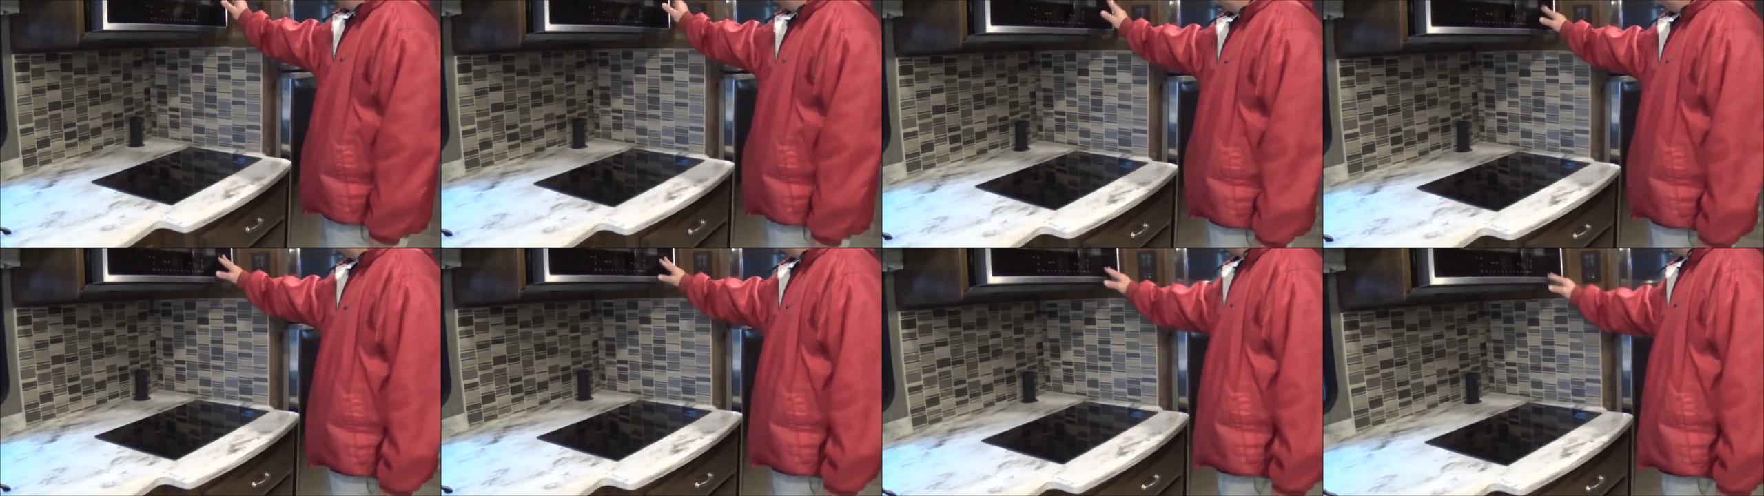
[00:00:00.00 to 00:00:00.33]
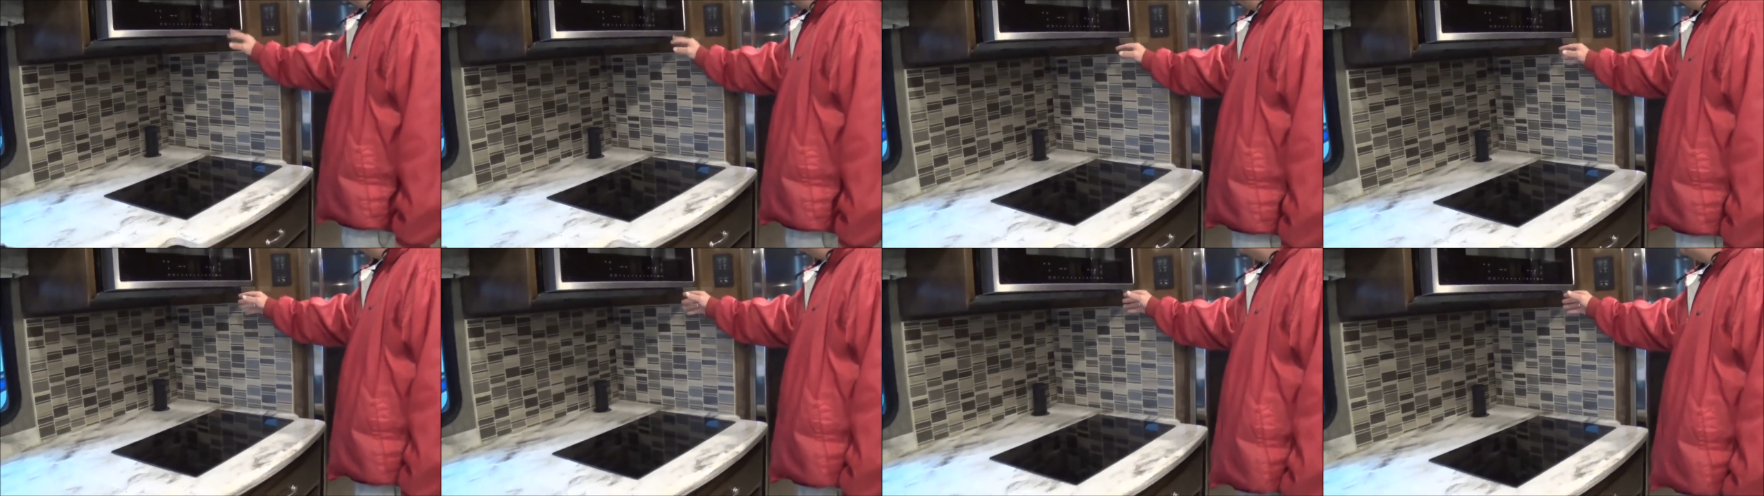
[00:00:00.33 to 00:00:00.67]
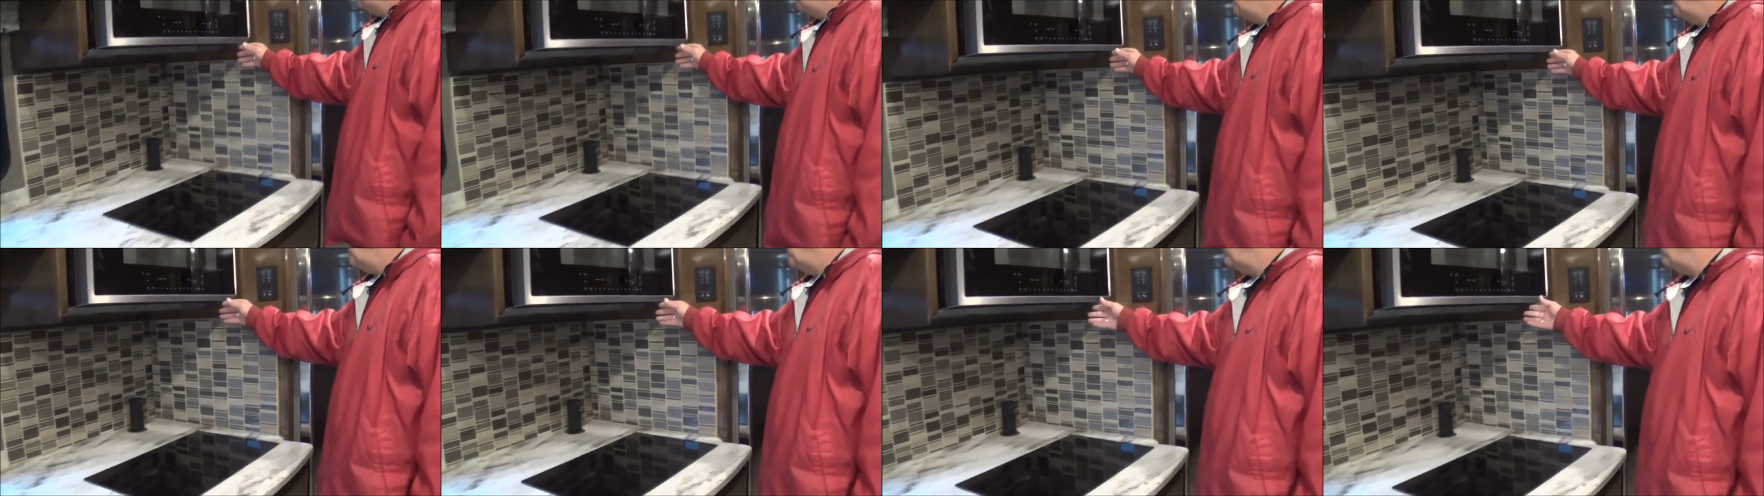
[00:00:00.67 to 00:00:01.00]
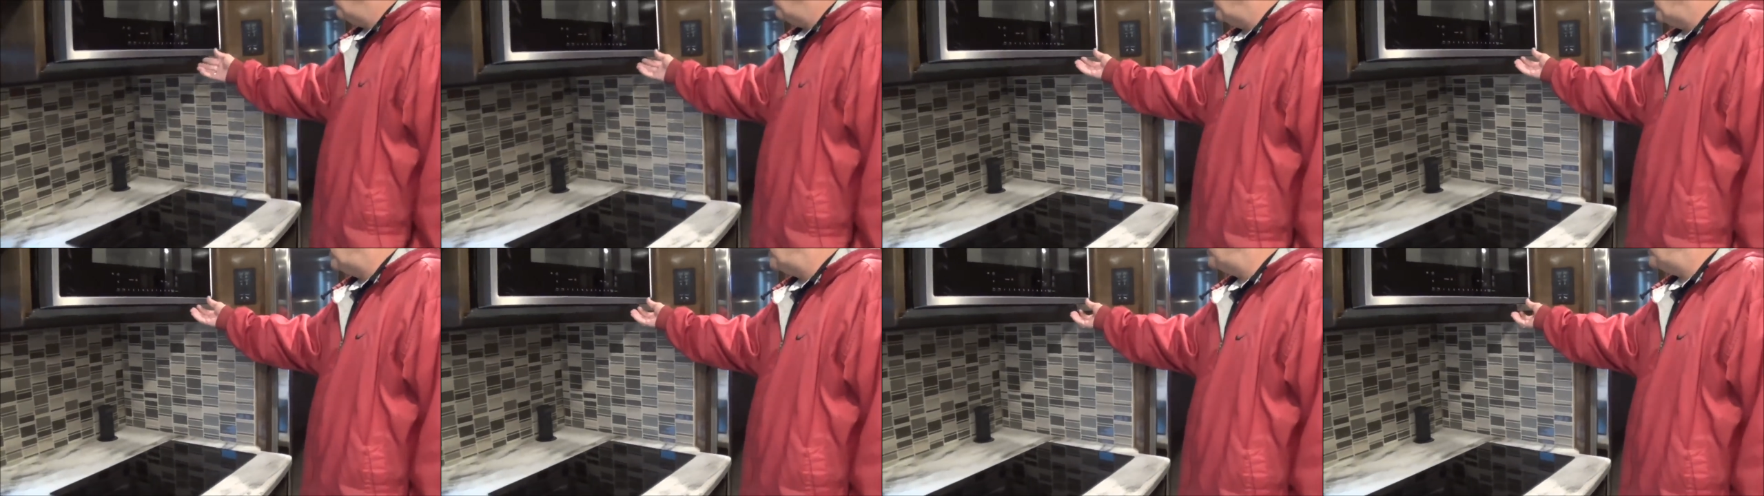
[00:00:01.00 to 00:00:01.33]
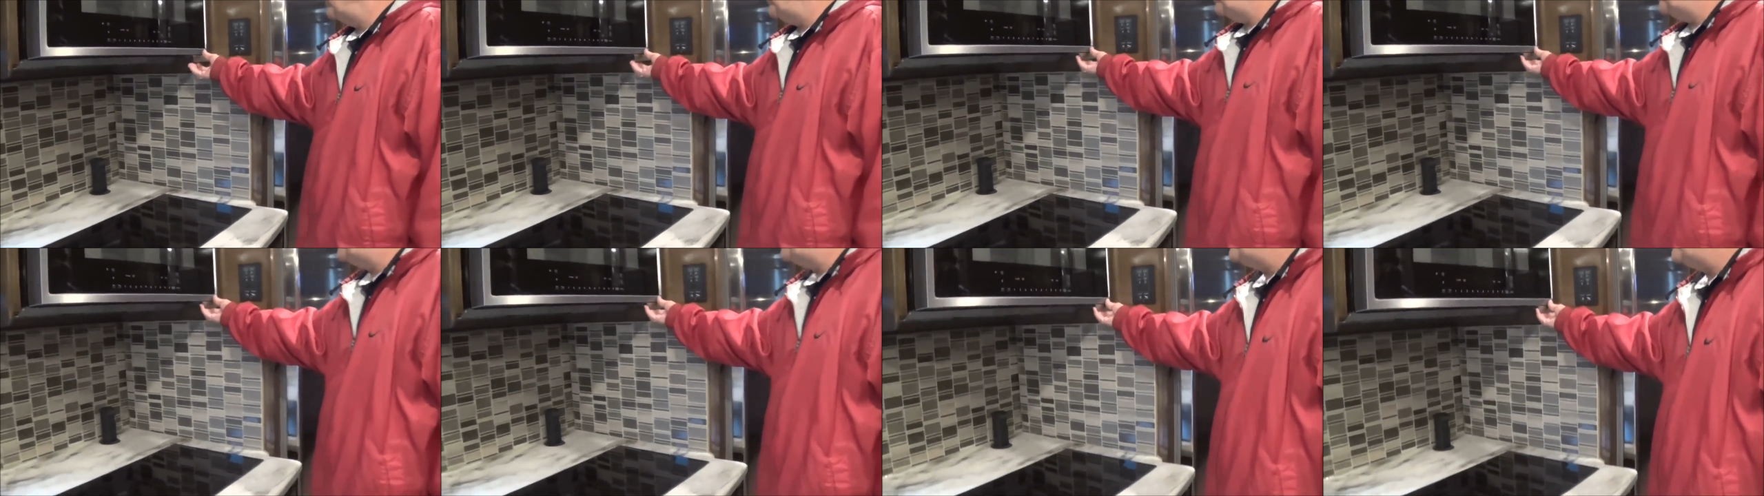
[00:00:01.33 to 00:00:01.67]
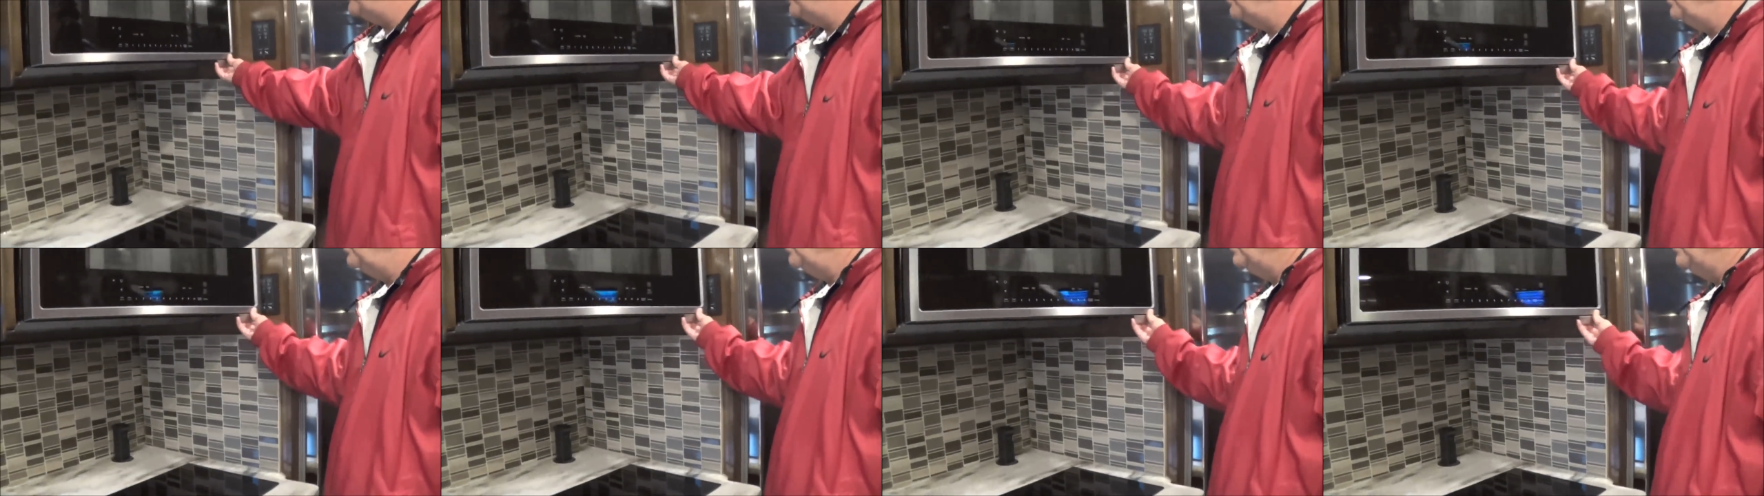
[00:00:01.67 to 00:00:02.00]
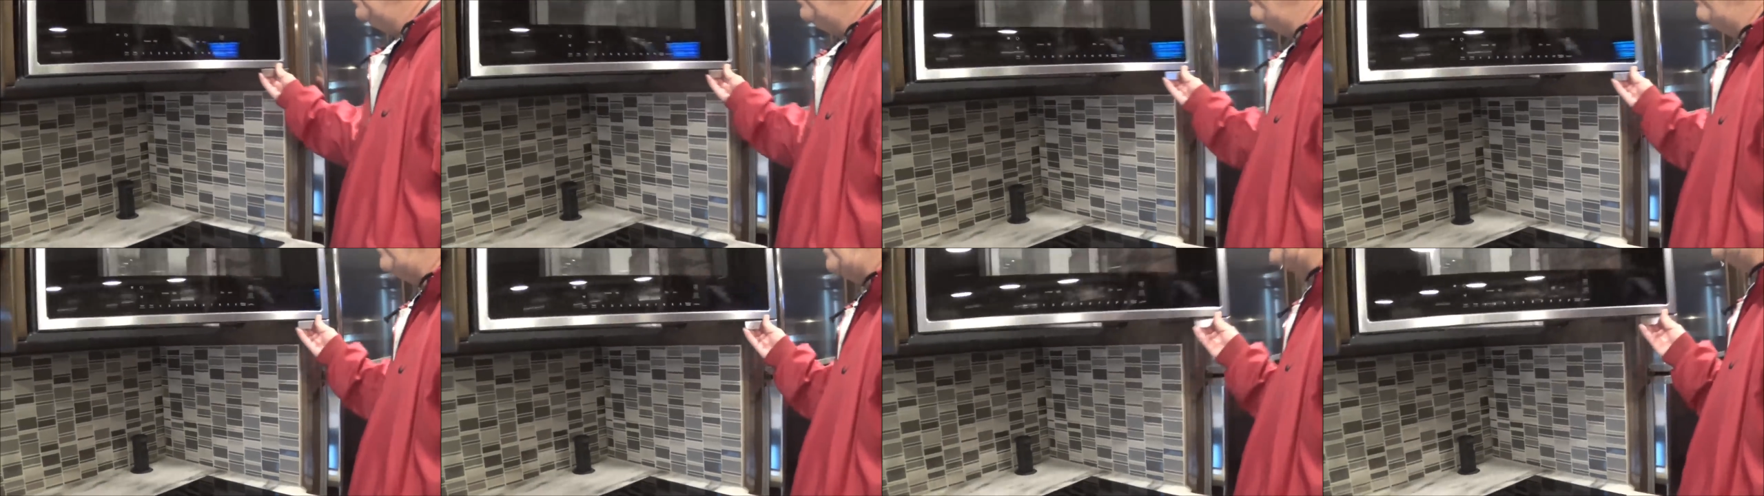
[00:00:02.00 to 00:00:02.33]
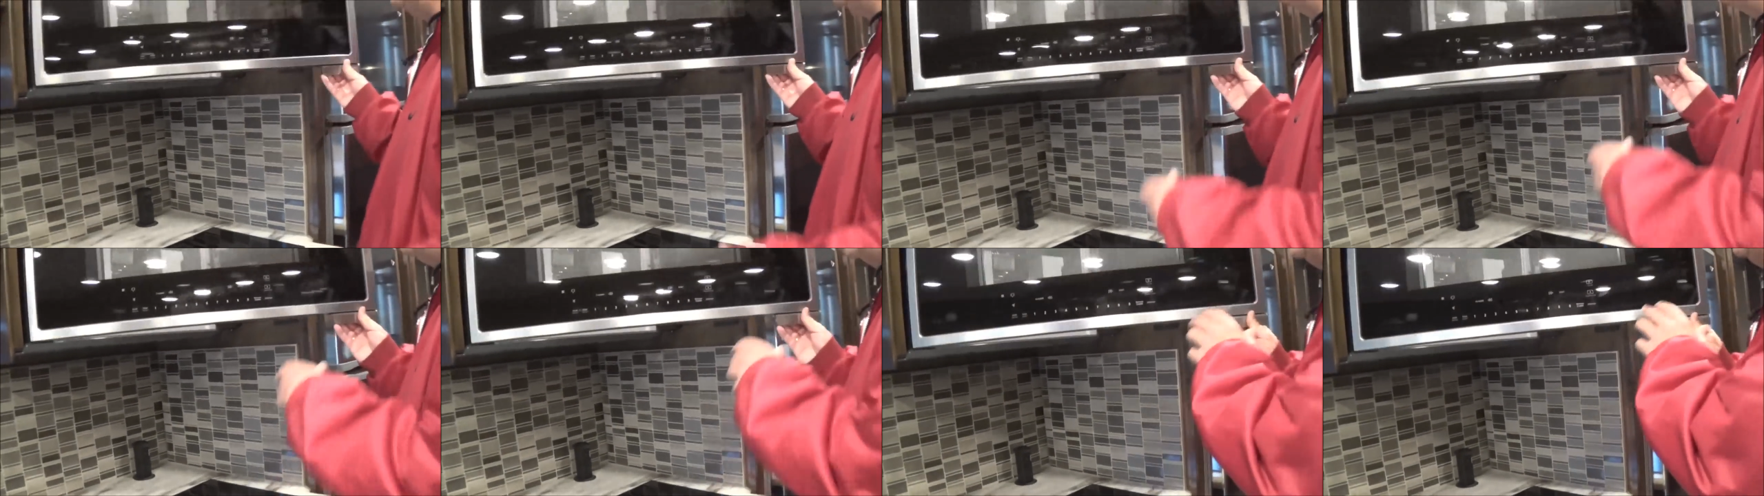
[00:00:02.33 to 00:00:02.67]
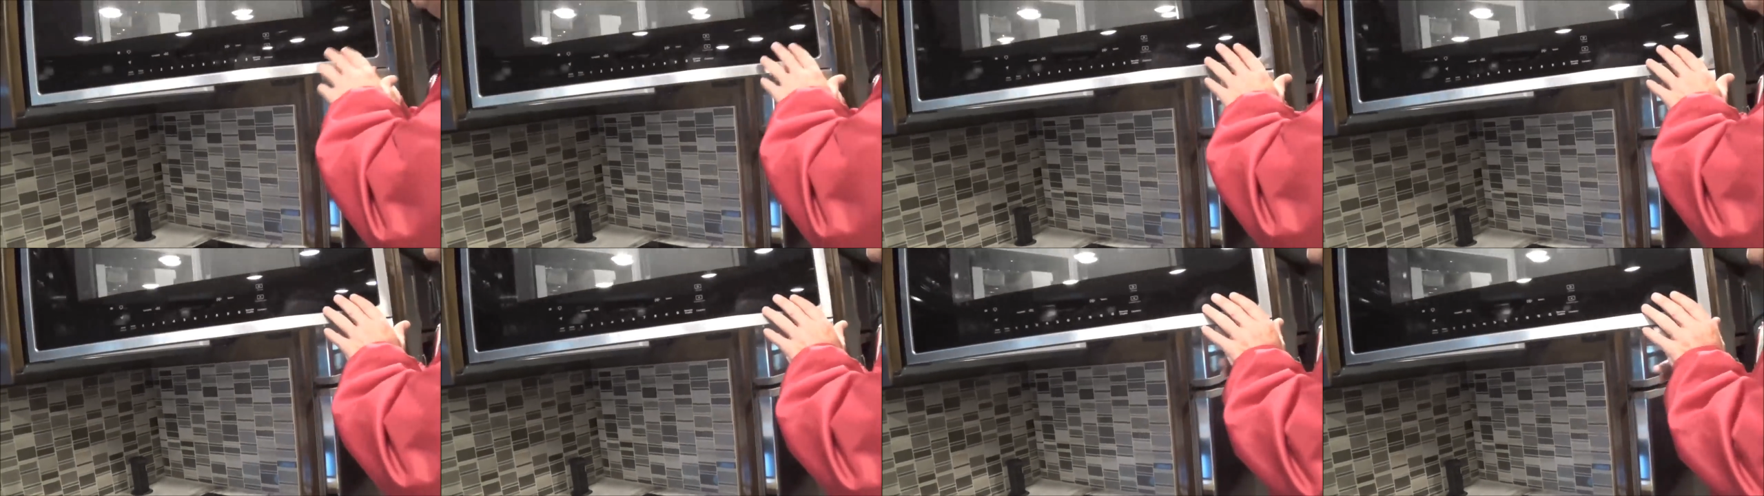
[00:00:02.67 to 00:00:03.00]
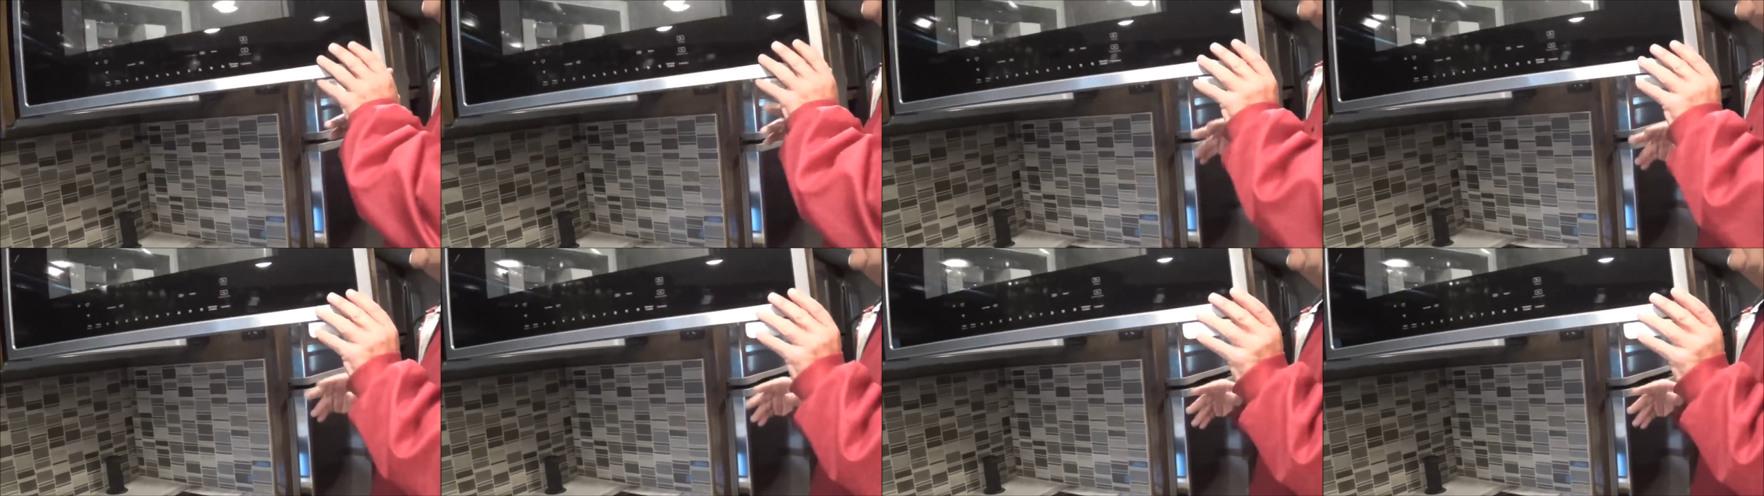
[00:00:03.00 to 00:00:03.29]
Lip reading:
Nobody's mouth can be seen.